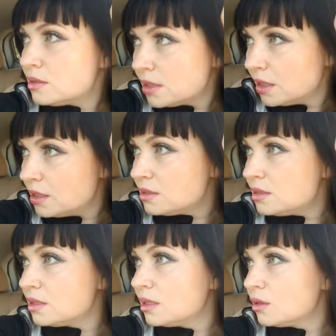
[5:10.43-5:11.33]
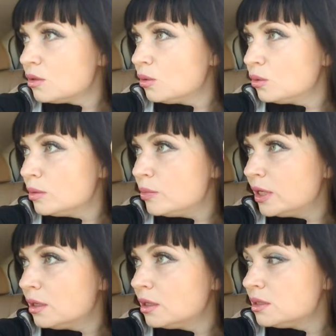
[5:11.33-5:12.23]
So I think they're going
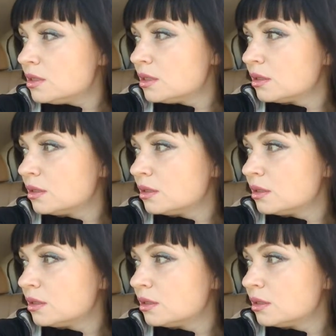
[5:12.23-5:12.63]
behind.